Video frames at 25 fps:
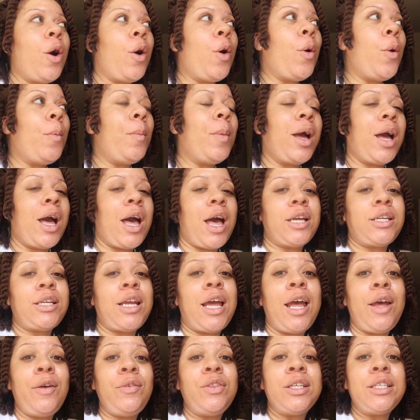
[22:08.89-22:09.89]
oh my gosh,
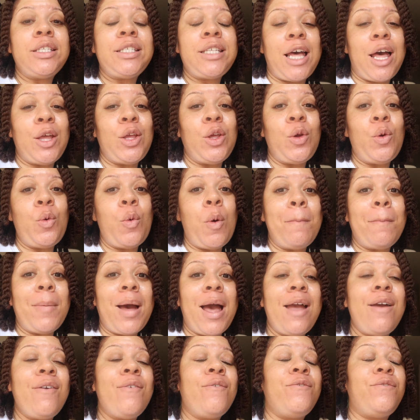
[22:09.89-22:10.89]
I have to tell you,
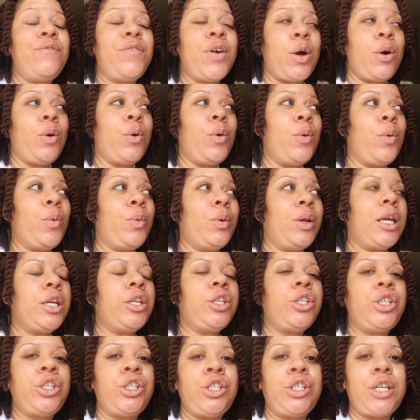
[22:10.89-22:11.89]
my phone,
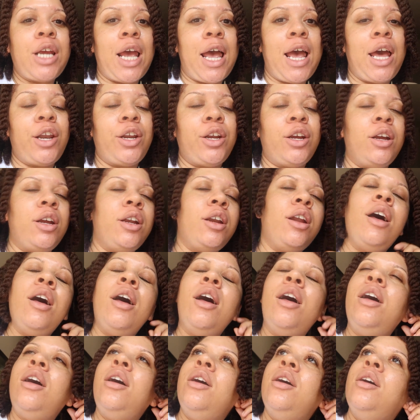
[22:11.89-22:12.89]
it shattered.
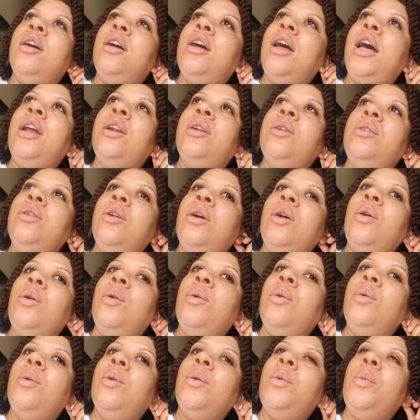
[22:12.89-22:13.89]
uh I don't
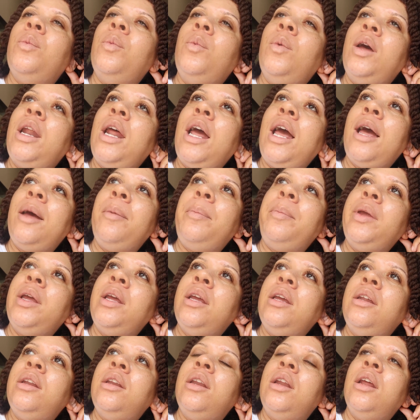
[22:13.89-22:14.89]
know what
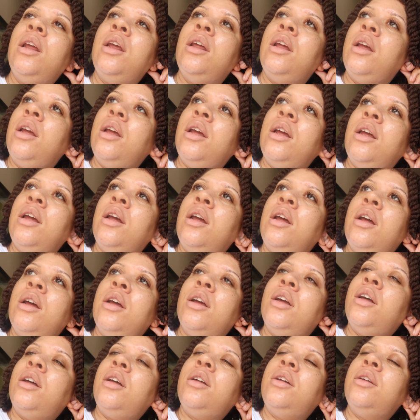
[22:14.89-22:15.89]
happened.
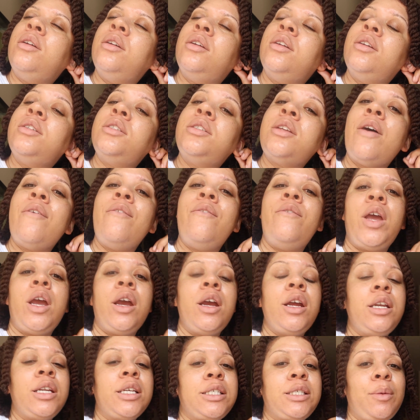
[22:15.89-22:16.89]
It's
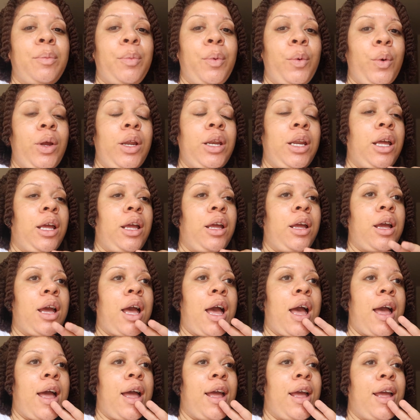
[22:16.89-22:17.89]
very
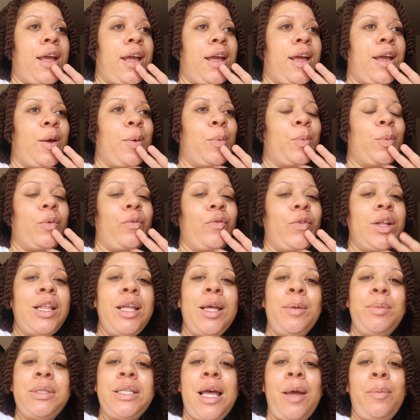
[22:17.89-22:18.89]
disappointing. I am
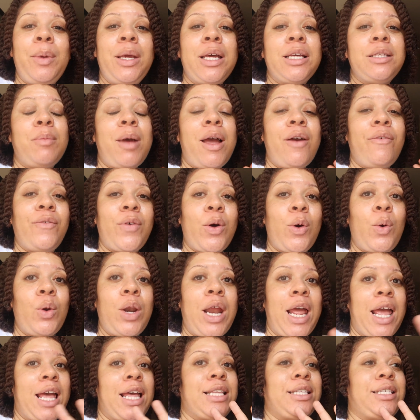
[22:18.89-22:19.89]
really upset because my
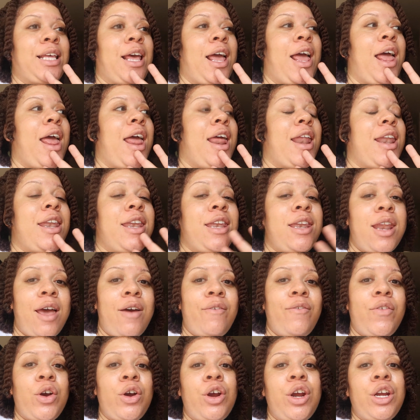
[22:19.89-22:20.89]
phone has
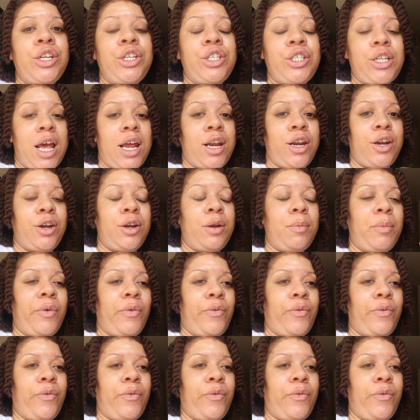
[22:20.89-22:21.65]
never shattered